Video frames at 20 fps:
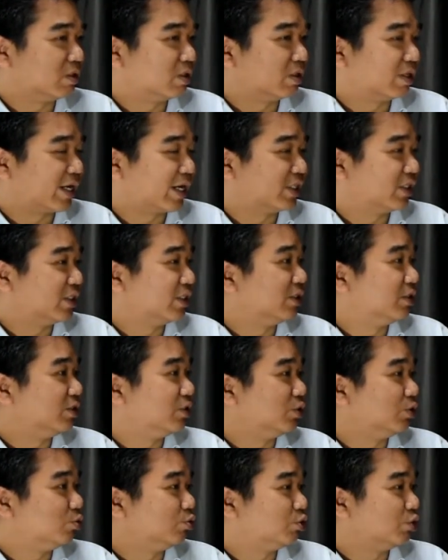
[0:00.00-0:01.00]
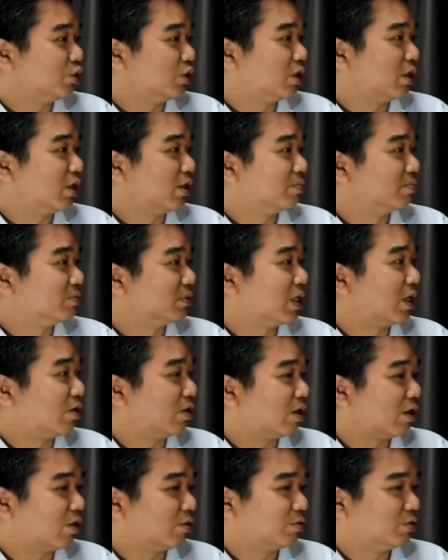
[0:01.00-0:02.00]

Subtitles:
getting a new job, how